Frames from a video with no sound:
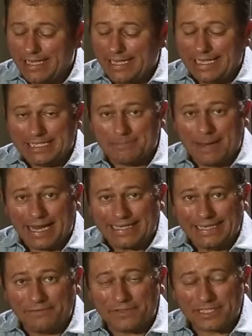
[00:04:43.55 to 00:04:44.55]
is
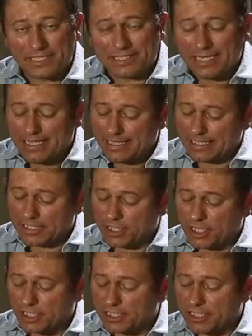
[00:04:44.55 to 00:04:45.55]
magnificent. There's the
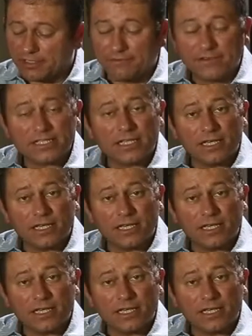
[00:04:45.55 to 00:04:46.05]
chance to go and visit